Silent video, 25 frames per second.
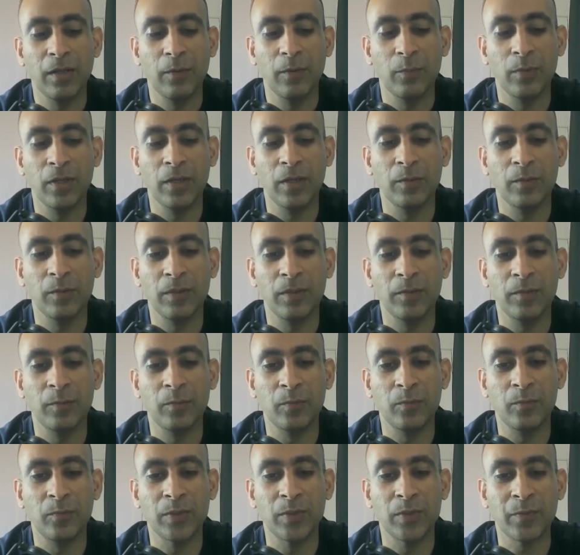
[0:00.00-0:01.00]

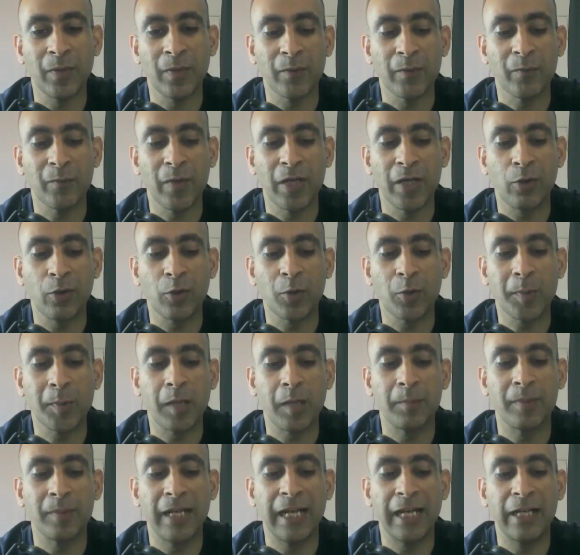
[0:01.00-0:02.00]
went on to
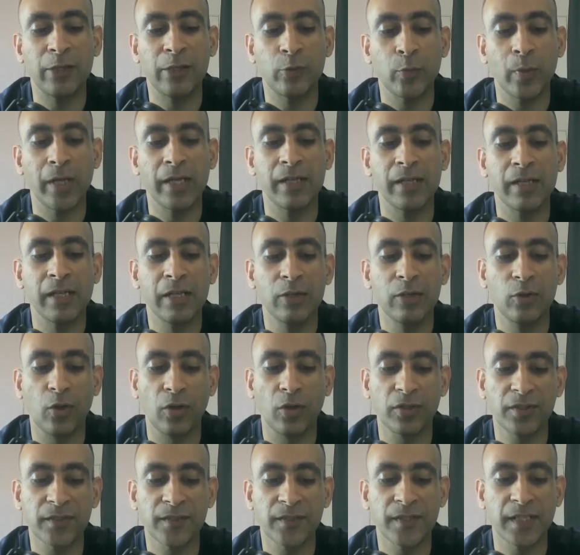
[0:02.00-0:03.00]
become an end-to-end
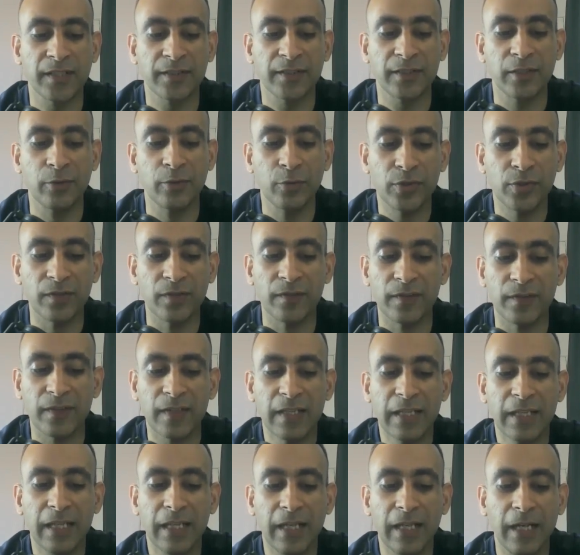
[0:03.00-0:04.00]
logistics
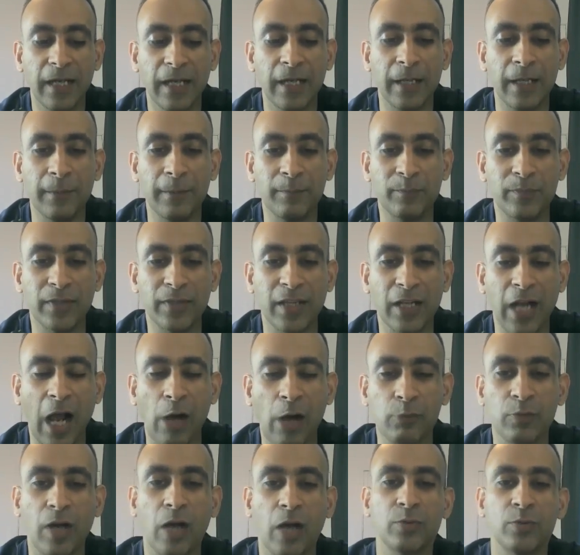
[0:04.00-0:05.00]
solutions.
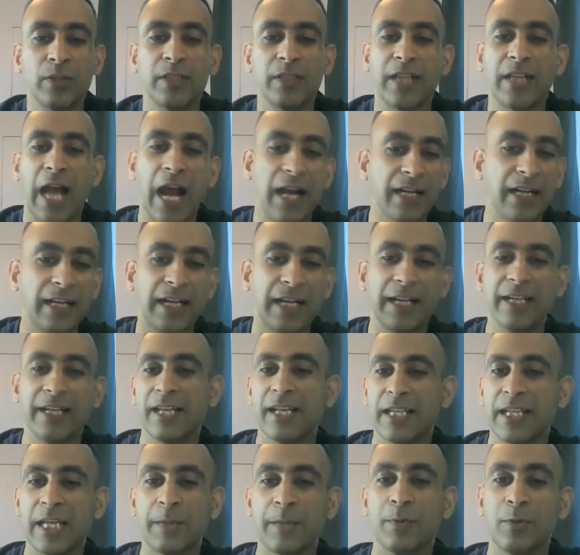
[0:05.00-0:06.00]
How did that
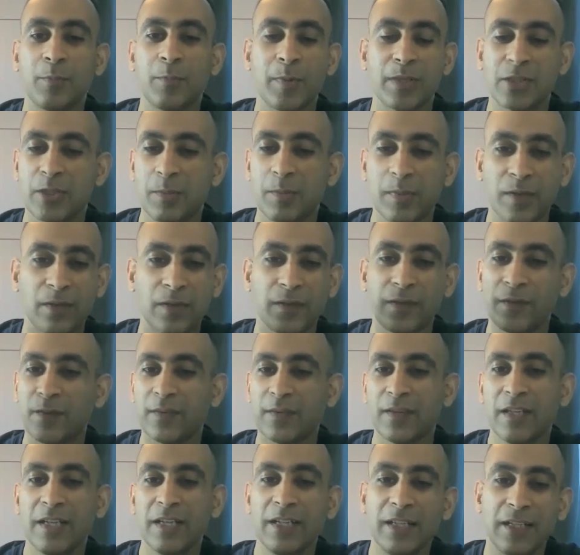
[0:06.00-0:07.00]
idea came into picture?
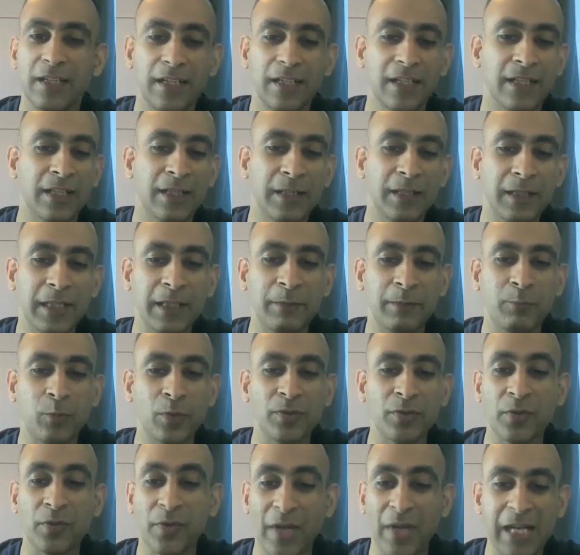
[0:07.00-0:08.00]
Because it
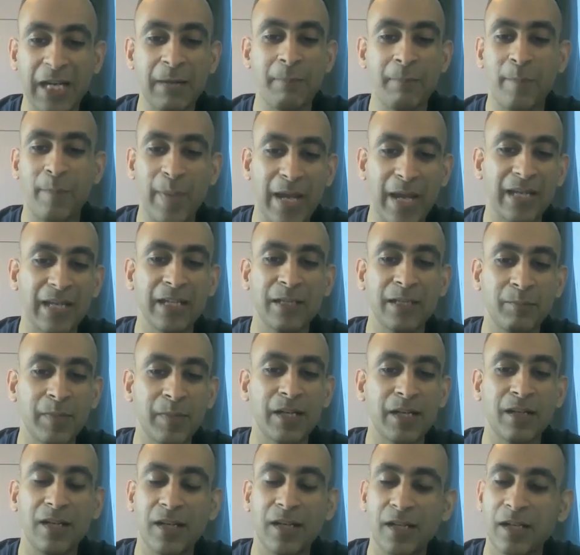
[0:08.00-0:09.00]
was really big in
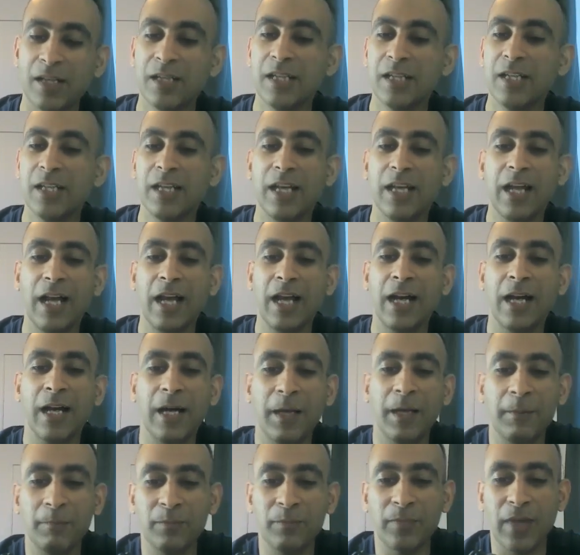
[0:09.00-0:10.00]
MENA.
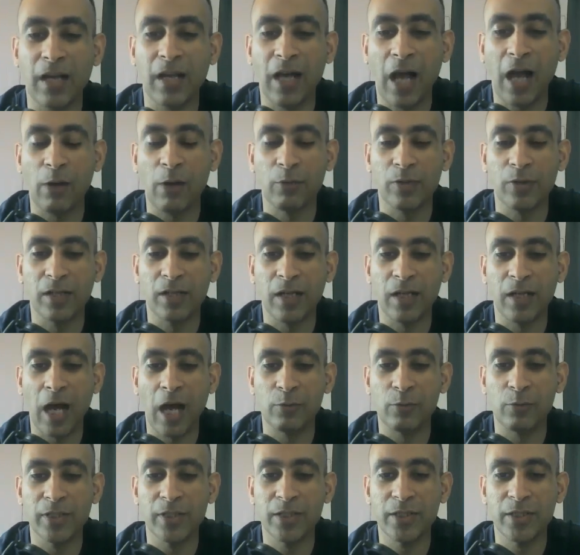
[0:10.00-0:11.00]

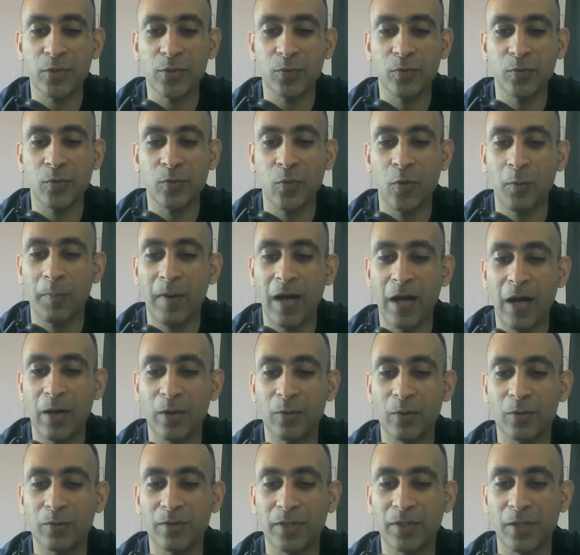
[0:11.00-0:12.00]
How did you go
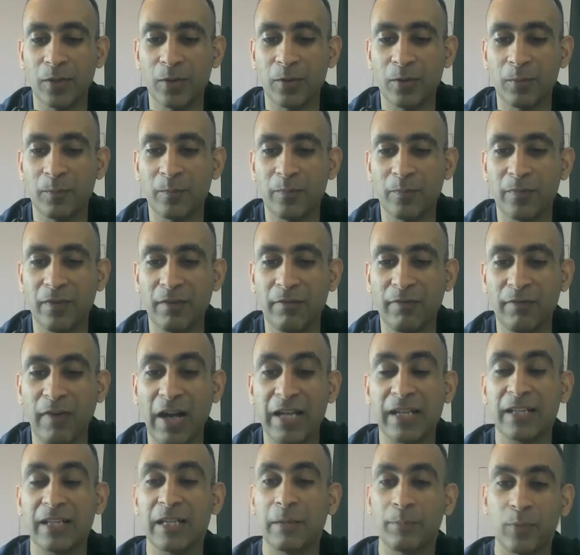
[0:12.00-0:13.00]
about
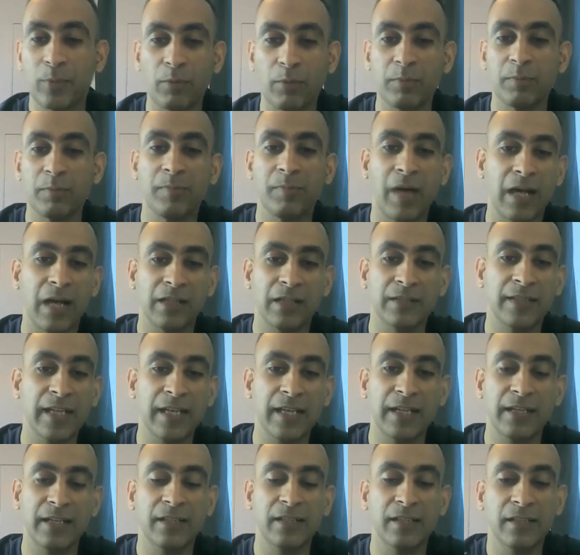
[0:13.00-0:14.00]
finding the problem back
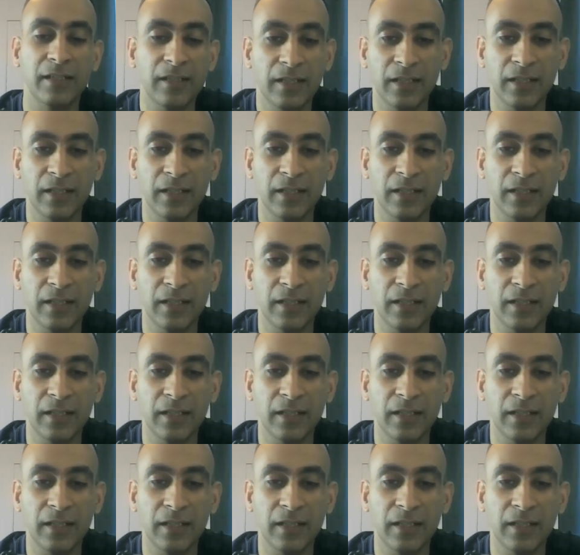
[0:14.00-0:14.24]
there in